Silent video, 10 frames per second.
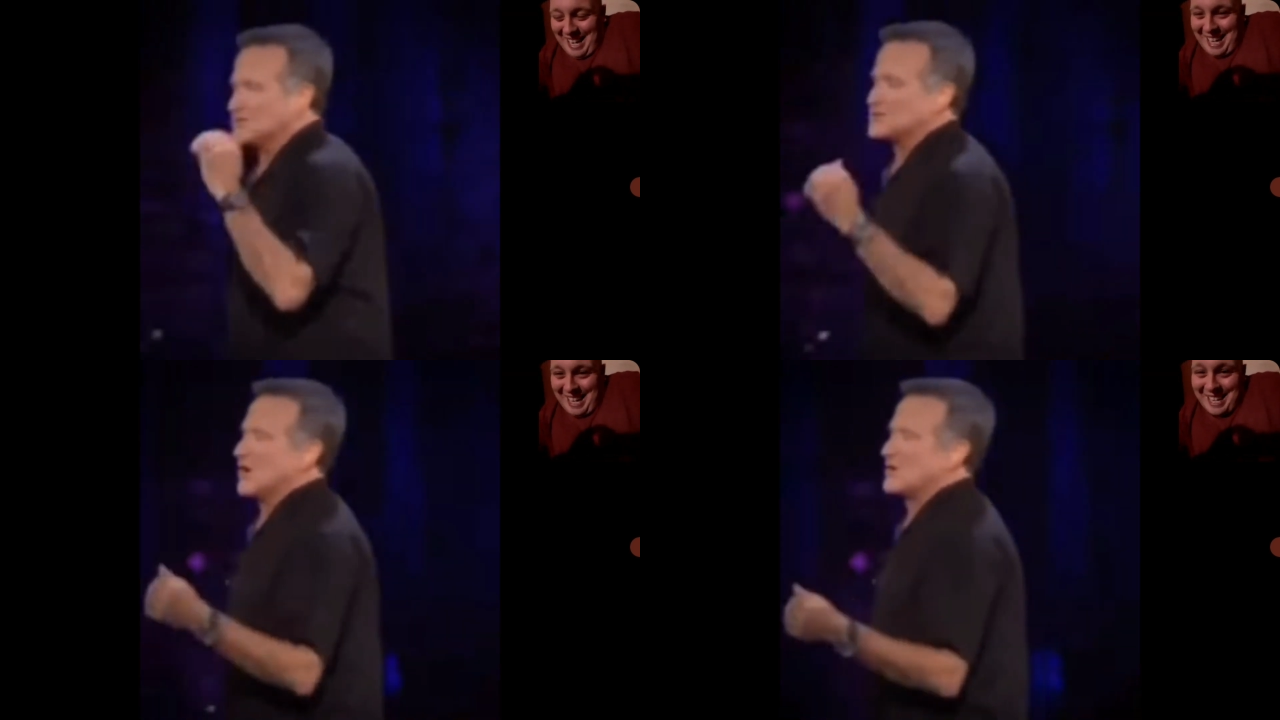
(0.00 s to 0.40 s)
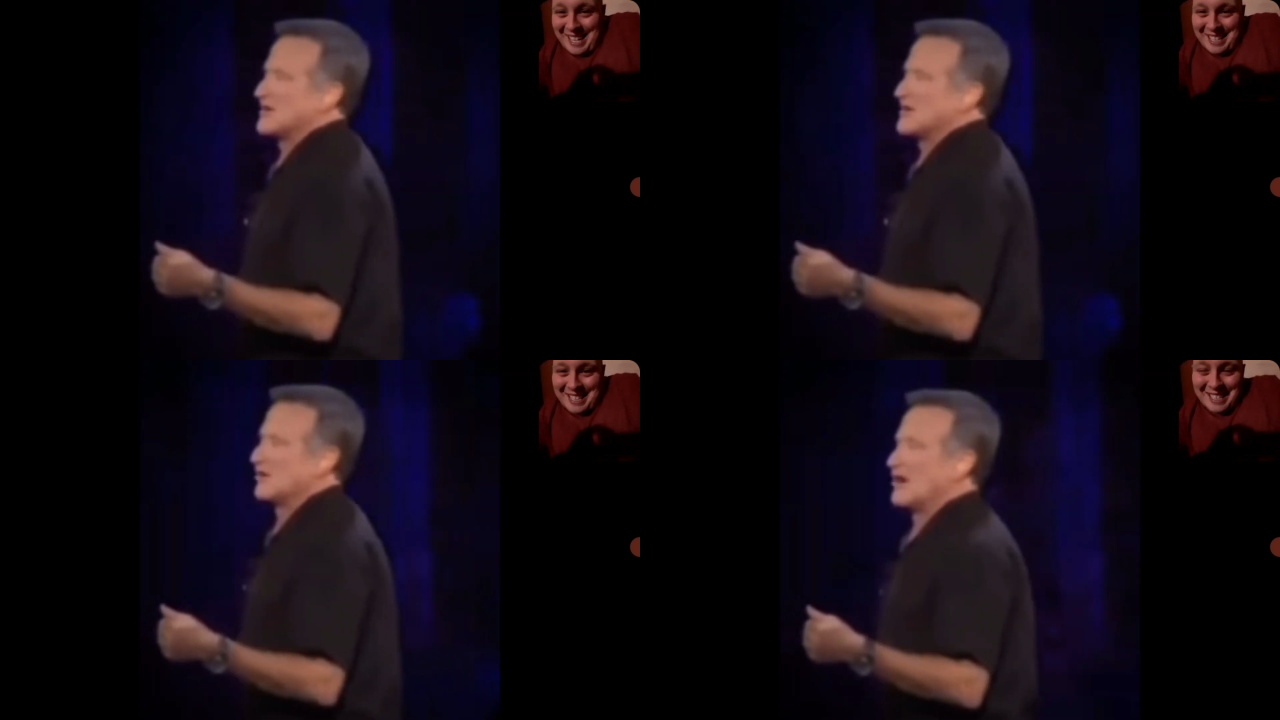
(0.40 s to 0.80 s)
Speaker 1: Joe's
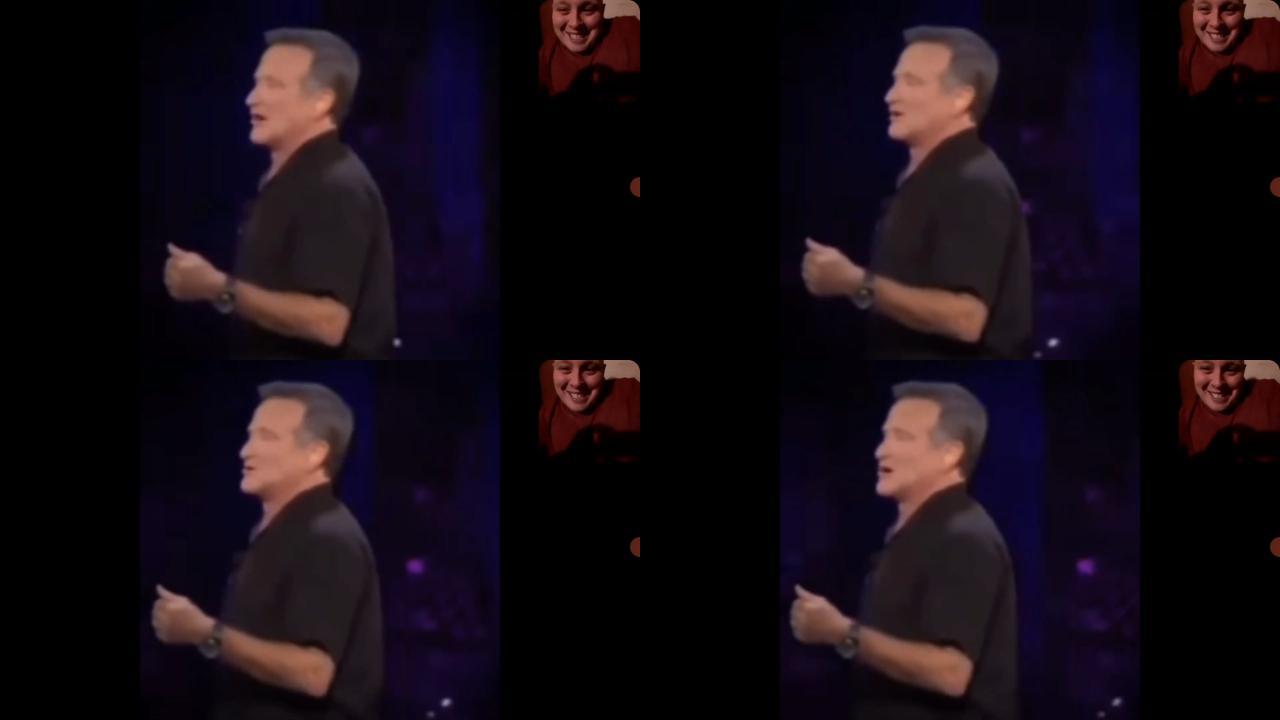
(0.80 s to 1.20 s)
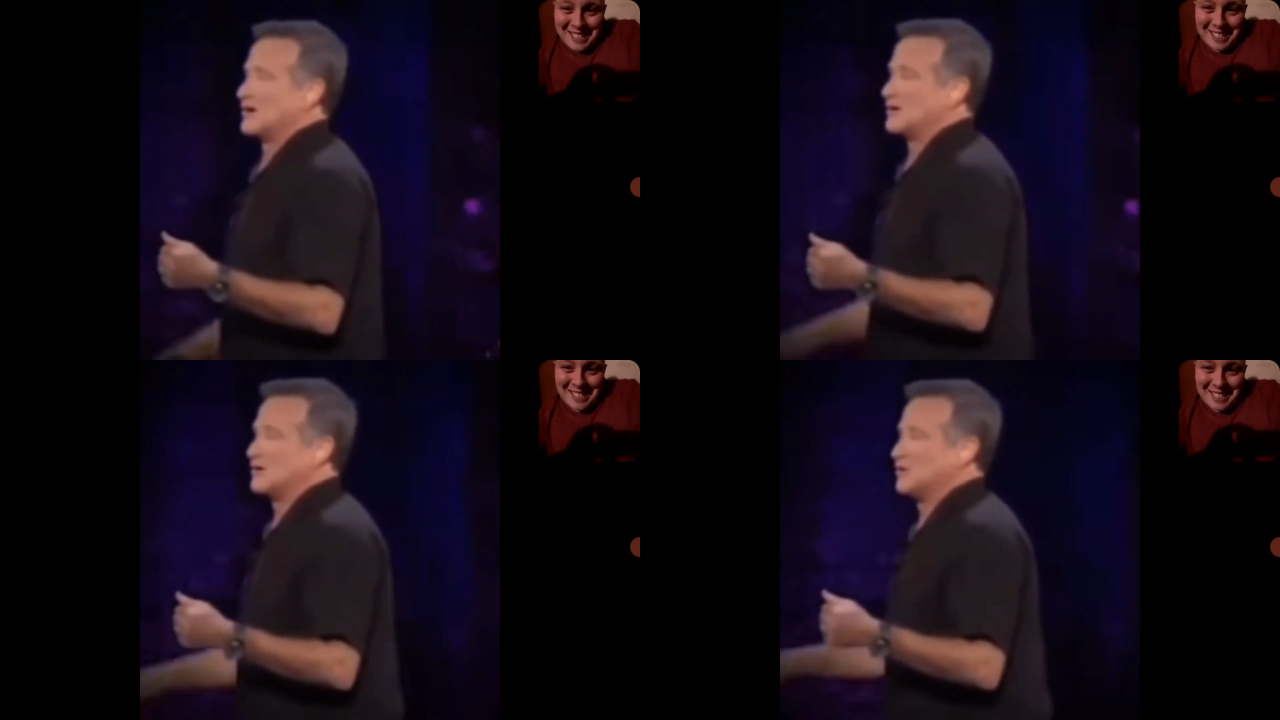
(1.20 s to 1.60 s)
like your uncle who's on
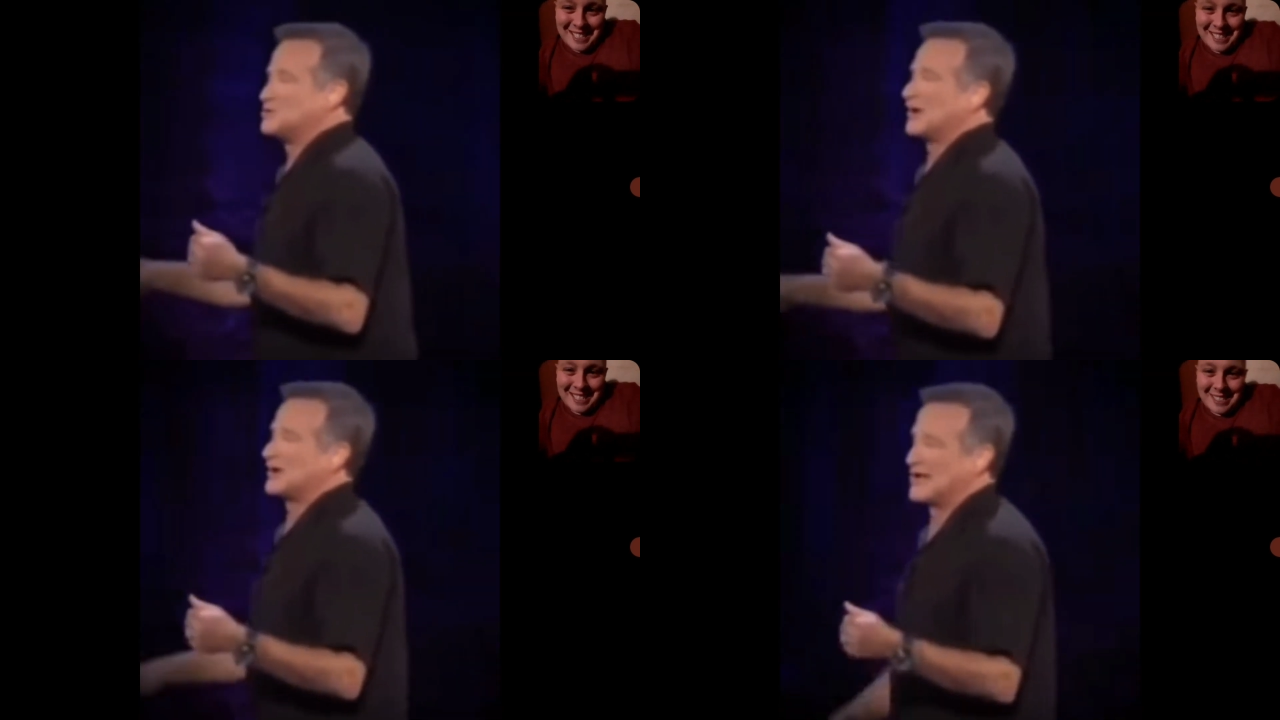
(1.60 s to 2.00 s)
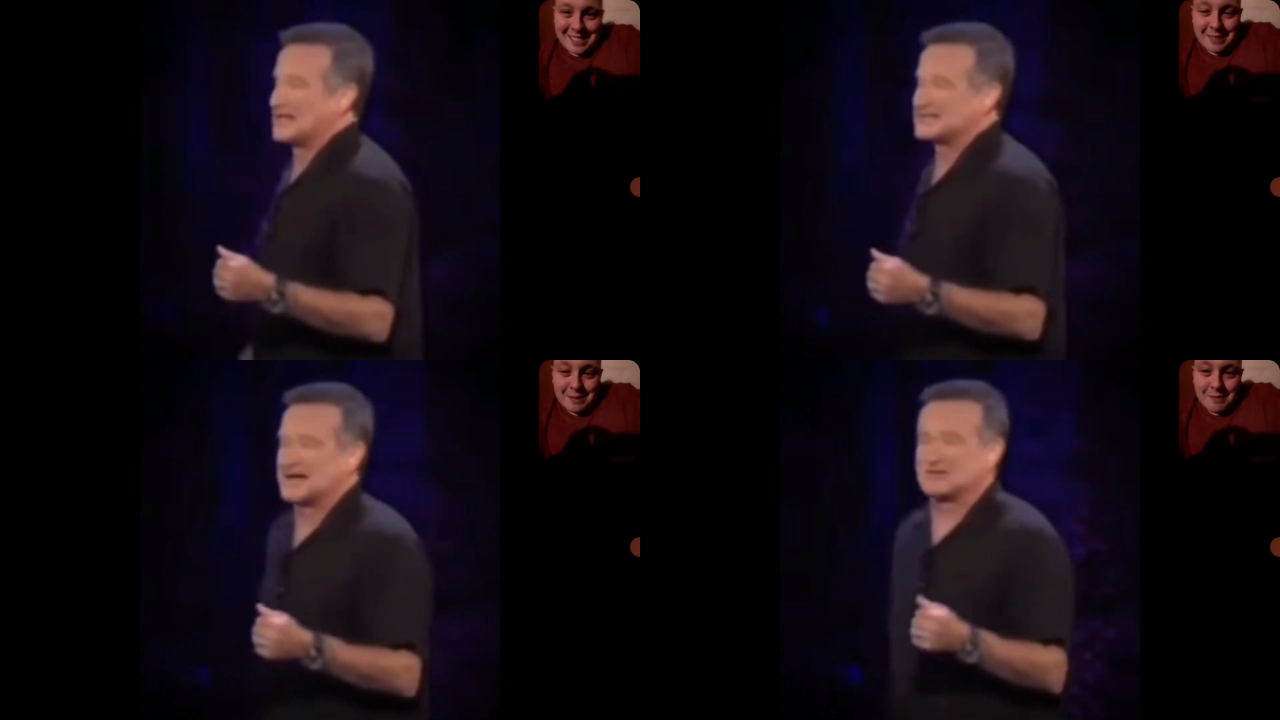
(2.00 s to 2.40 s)
a new drug and
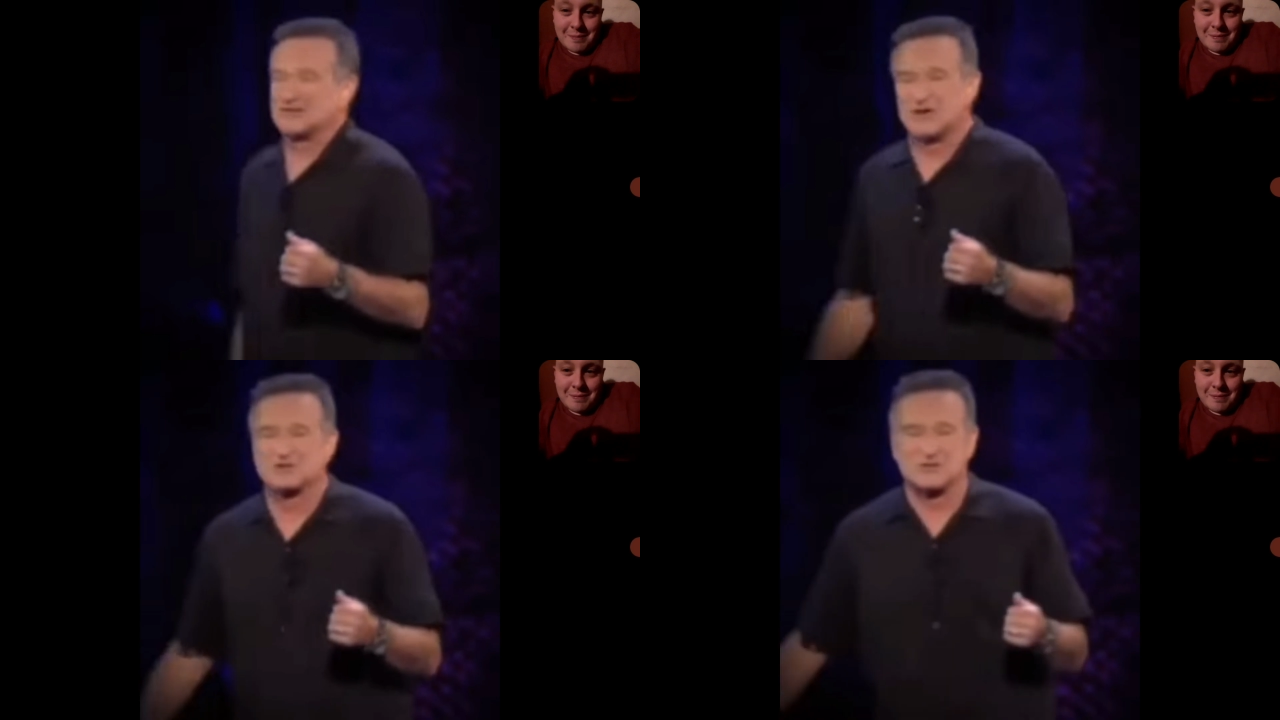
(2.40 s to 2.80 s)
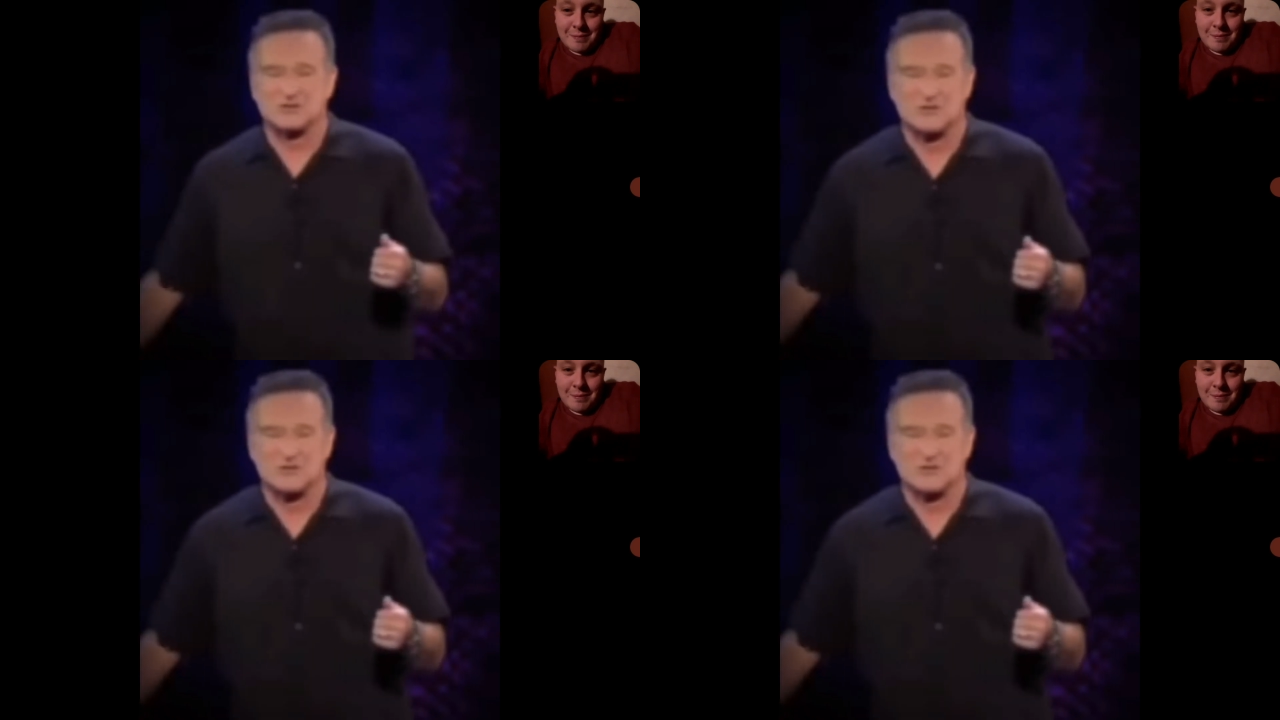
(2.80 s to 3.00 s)
hasn't got the dosage